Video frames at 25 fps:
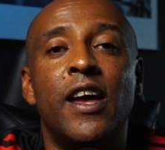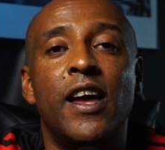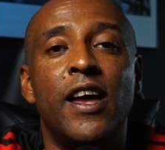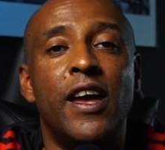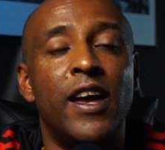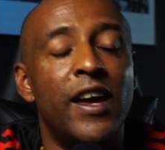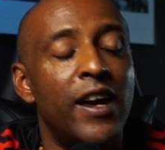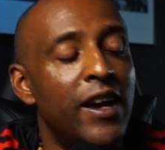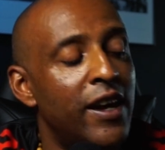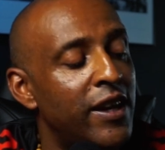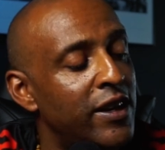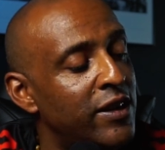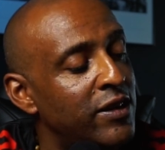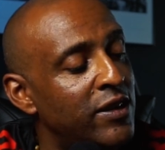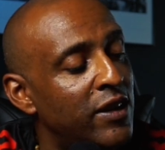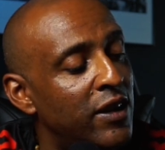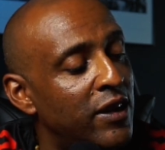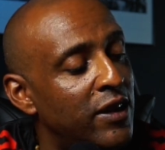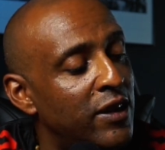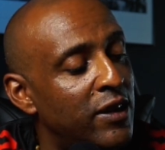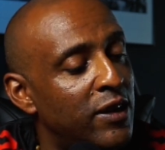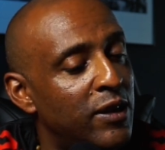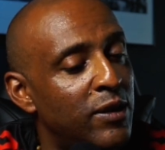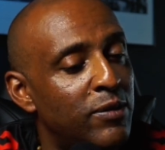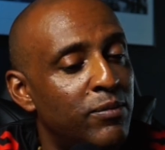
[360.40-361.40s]
And
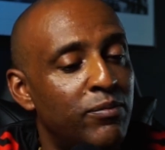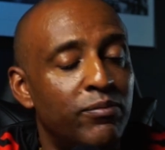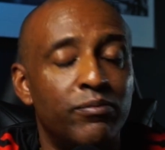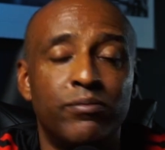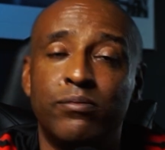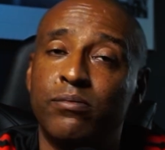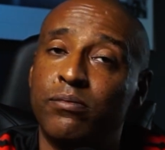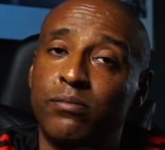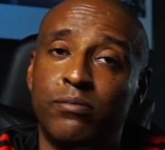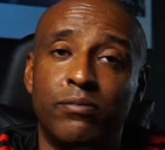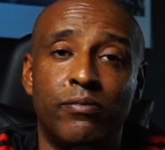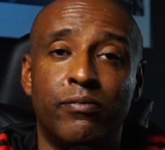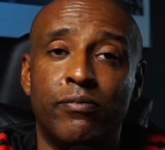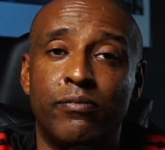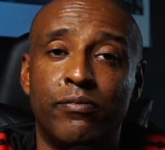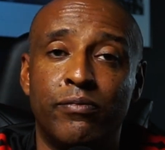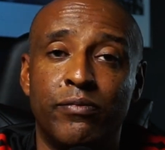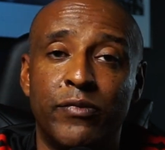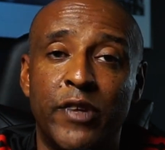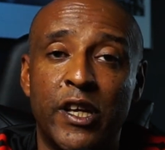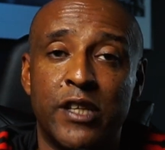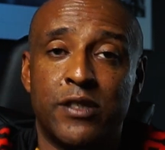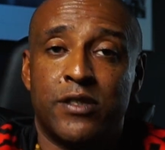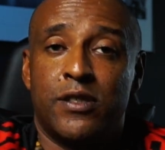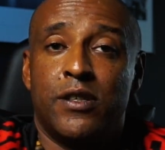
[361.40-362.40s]

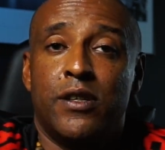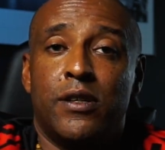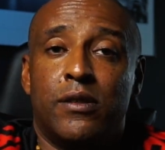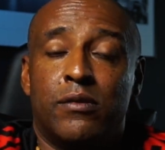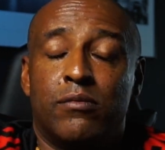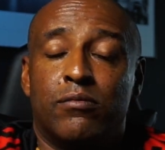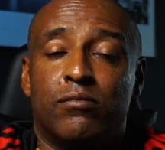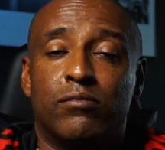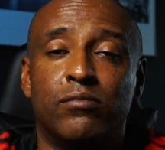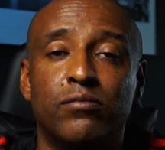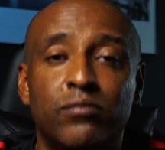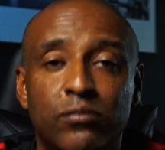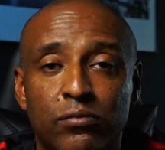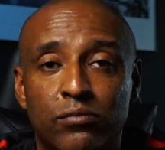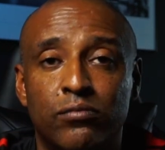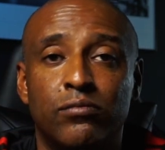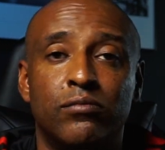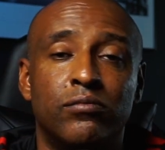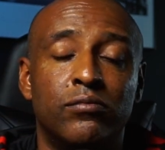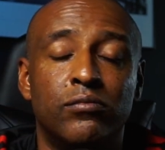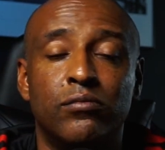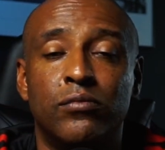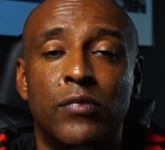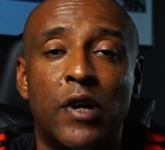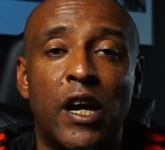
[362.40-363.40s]
that's it.
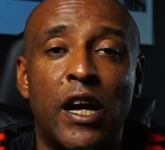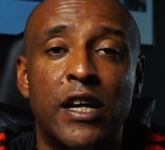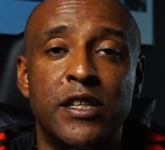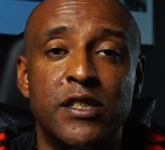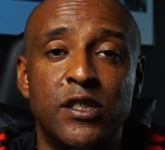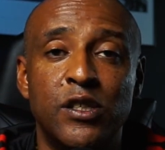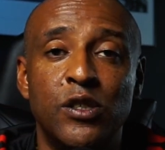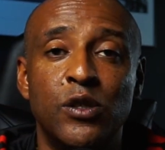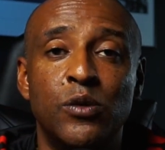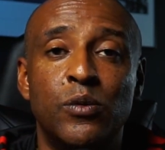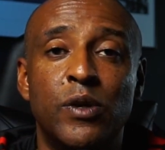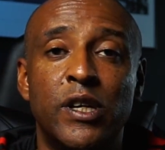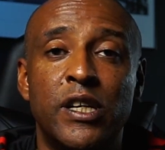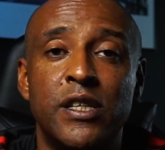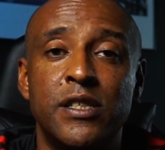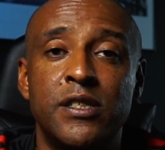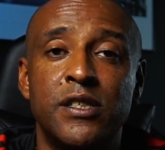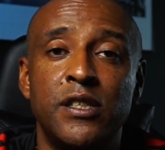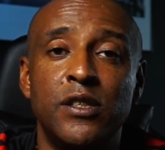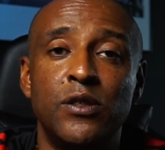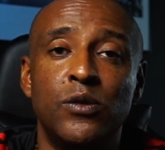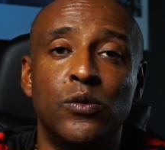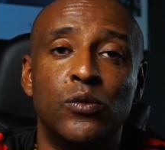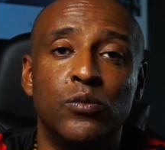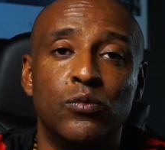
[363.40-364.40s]
I see you when I
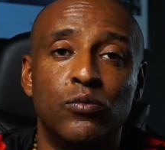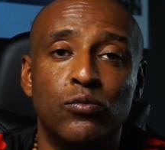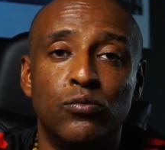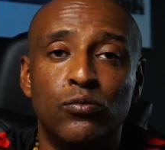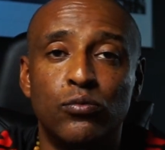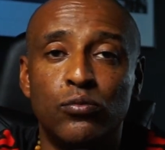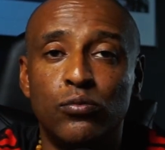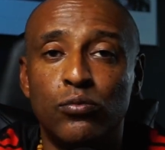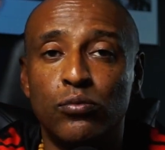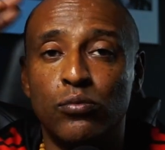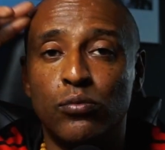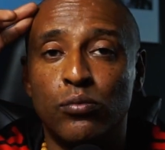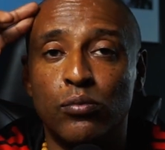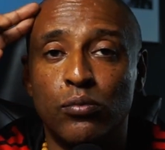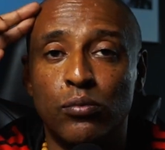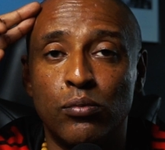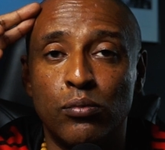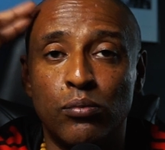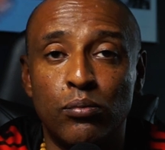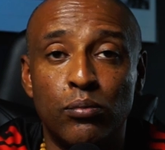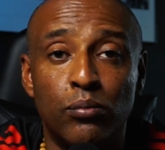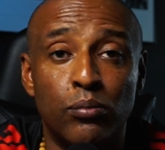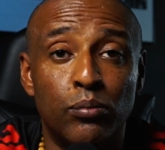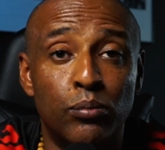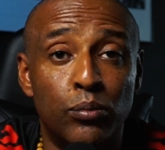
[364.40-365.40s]
see you.
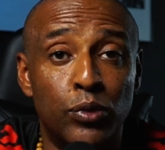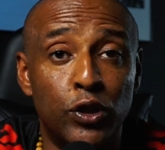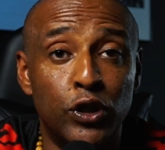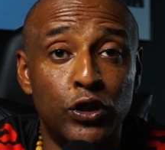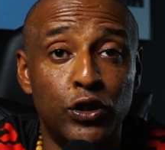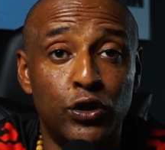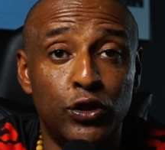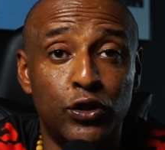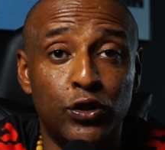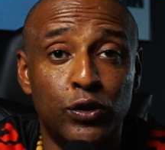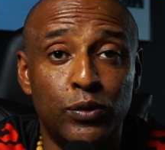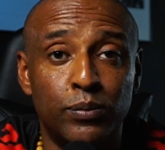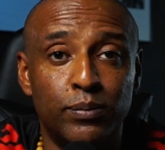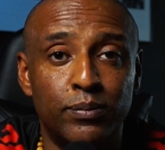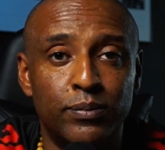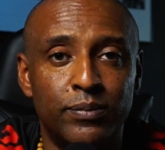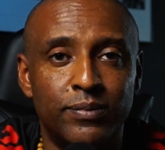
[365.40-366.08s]
Peace.